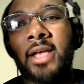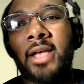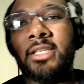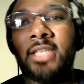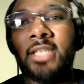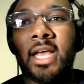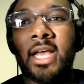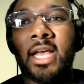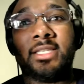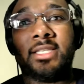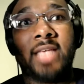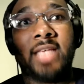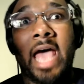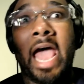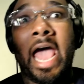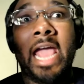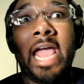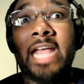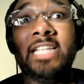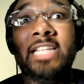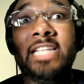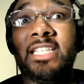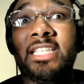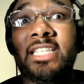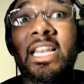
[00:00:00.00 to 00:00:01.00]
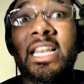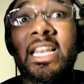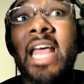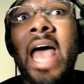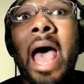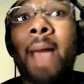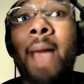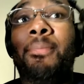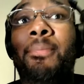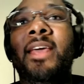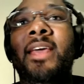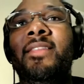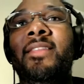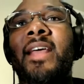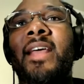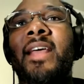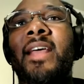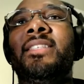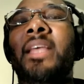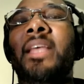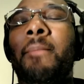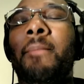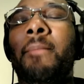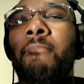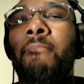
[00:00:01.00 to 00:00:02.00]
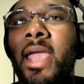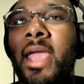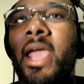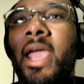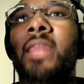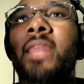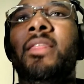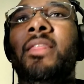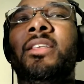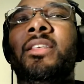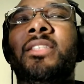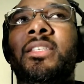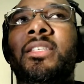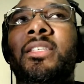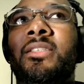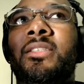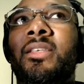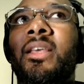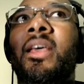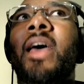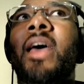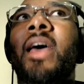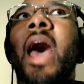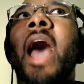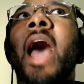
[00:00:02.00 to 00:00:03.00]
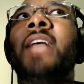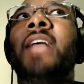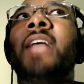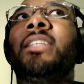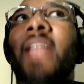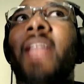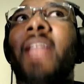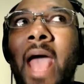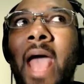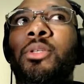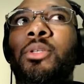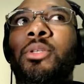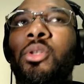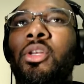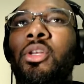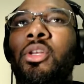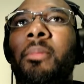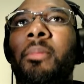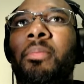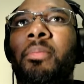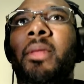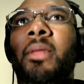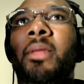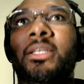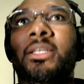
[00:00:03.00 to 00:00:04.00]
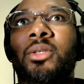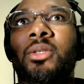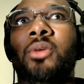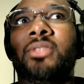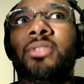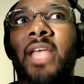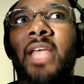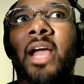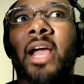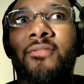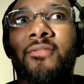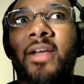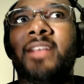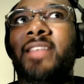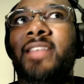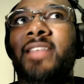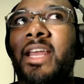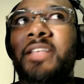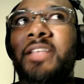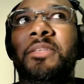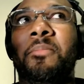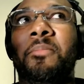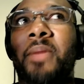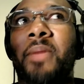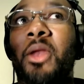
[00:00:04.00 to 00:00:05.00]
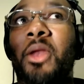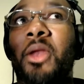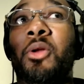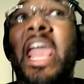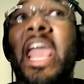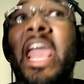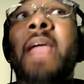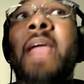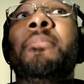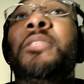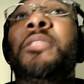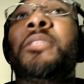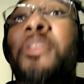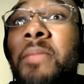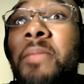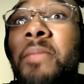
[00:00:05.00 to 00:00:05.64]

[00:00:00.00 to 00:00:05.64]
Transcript: Yes, I played that and said, man, I should absolutely be playing Soul Sacrifice. That is a better game to me